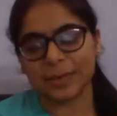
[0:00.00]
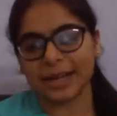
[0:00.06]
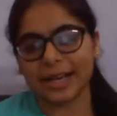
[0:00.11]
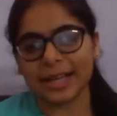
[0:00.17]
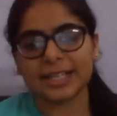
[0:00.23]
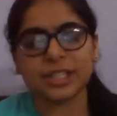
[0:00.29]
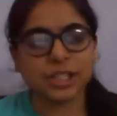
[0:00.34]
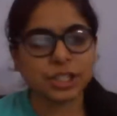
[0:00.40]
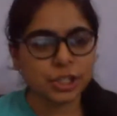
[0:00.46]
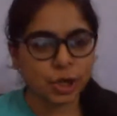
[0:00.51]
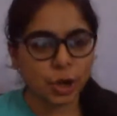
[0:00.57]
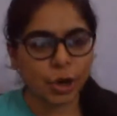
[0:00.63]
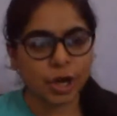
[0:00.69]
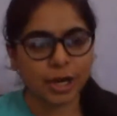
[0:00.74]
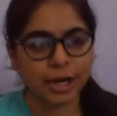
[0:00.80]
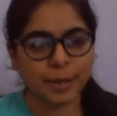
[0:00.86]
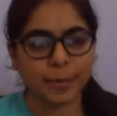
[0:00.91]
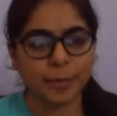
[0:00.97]
But let's just
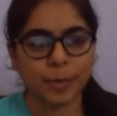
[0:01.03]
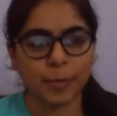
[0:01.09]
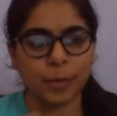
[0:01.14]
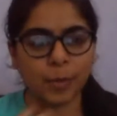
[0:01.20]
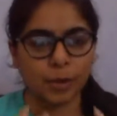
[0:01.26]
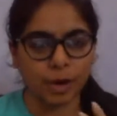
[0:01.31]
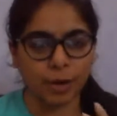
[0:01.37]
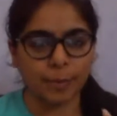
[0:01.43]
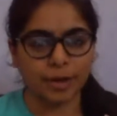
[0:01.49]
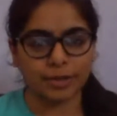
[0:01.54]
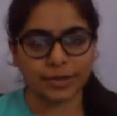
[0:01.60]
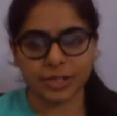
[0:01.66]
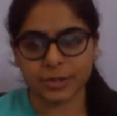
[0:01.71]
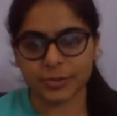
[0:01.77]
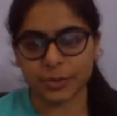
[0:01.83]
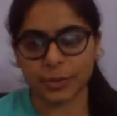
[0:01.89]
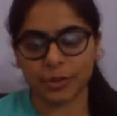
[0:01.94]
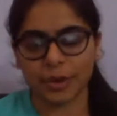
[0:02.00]
talk a little bit more about
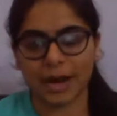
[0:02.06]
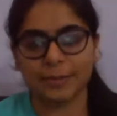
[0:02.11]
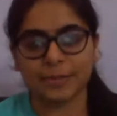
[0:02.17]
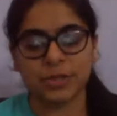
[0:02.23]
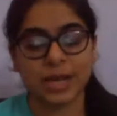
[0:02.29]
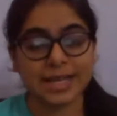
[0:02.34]
this program.